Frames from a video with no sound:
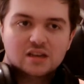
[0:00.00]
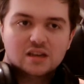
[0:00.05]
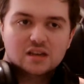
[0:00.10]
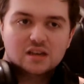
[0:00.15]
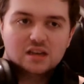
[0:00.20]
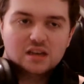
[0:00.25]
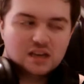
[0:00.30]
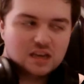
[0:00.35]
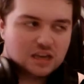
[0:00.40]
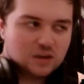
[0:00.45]

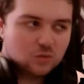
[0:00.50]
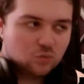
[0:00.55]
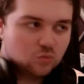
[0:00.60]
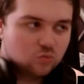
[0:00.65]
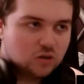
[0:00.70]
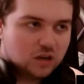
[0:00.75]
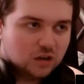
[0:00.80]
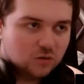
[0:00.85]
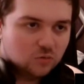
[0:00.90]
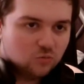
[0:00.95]

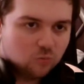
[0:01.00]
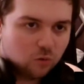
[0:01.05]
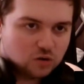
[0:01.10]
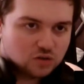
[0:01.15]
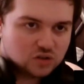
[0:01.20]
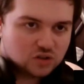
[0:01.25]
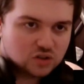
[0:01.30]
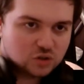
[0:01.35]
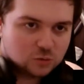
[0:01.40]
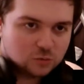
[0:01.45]
he wants
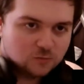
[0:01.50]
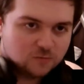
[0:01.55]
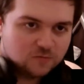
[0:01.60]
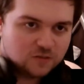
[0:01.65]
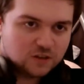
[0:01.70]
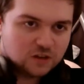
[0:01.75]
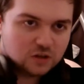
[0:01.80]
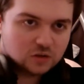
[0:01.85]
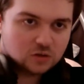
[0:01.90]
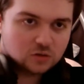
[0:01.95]
to
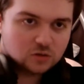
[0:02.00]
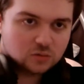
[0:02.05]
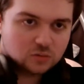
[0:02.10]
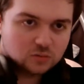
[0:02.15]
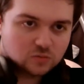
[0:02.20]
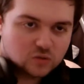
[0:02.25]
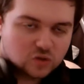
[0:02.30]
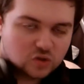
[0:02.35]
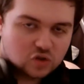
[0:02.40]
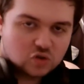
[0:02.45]
feel
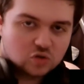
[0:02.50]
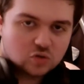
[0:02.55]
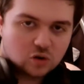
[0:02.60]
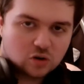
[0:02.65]
strong.